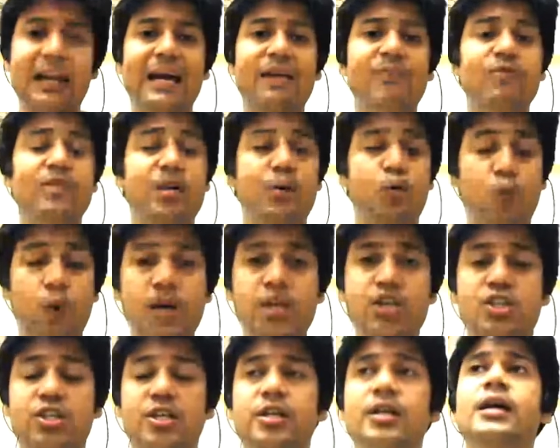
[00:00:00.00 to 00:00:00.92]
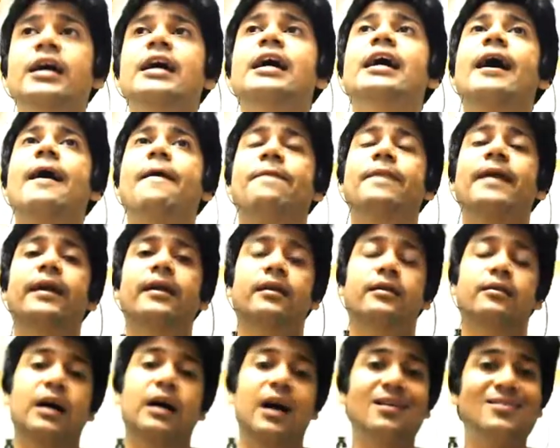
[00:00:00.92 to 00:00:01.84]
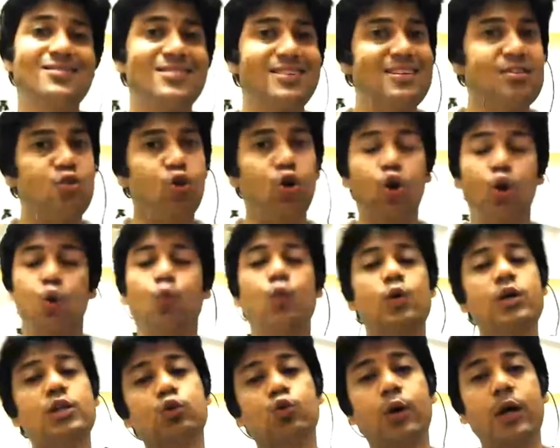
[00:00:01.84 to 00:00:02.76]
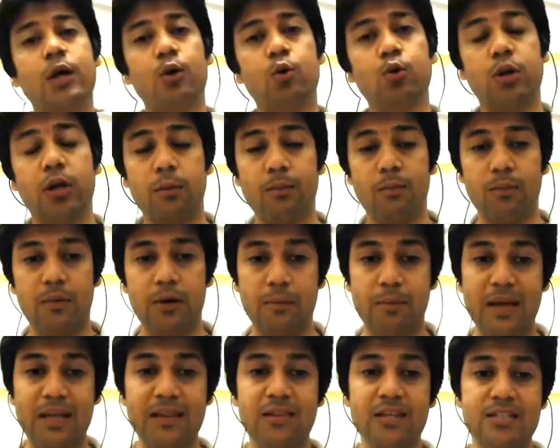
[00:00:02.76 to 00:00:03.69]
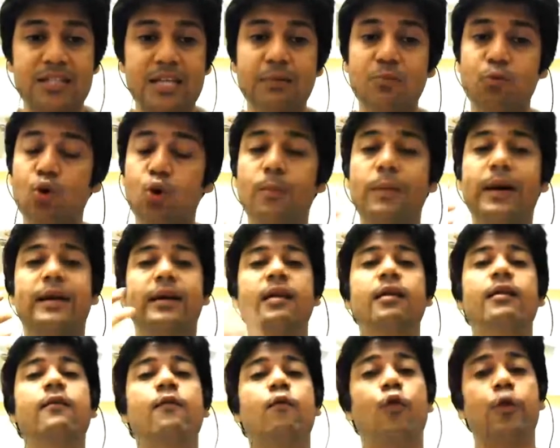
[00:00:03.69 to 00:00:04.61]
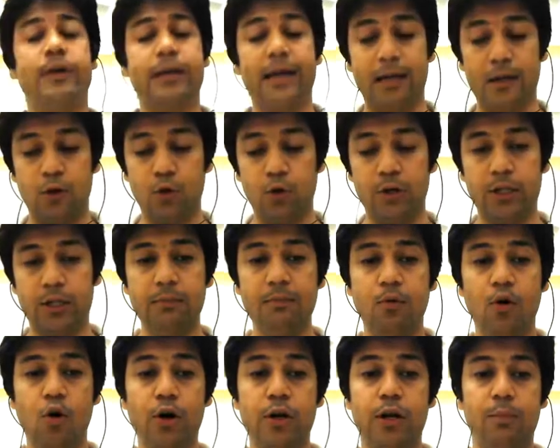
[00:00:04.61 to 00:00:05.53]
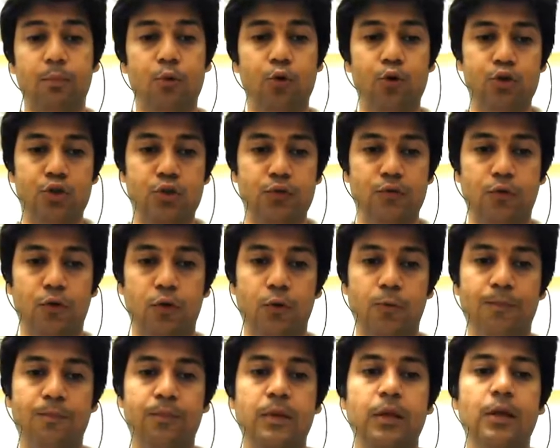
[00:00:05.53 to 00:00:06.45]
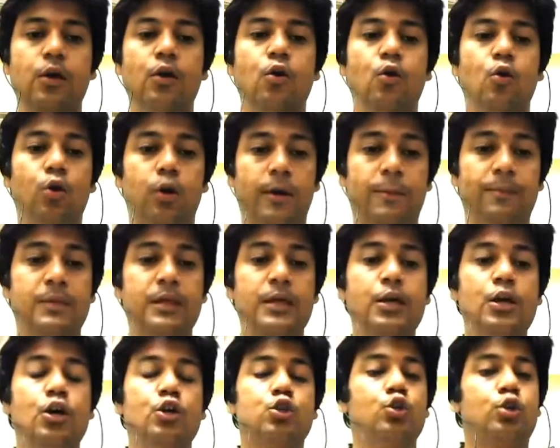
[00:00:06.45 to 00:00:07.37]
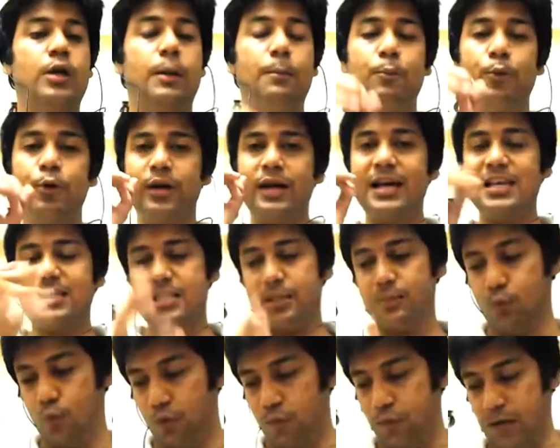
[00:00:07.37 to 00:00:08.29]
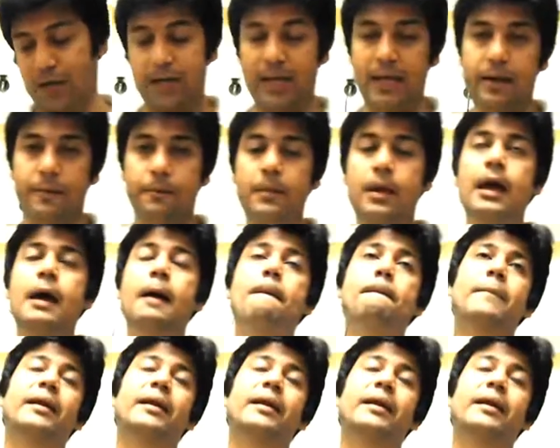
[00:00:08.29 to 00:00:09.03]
with the question that the answer is always going to remain the same no matter what algorithm or approach you follow. Okay, so computer has removed again, but the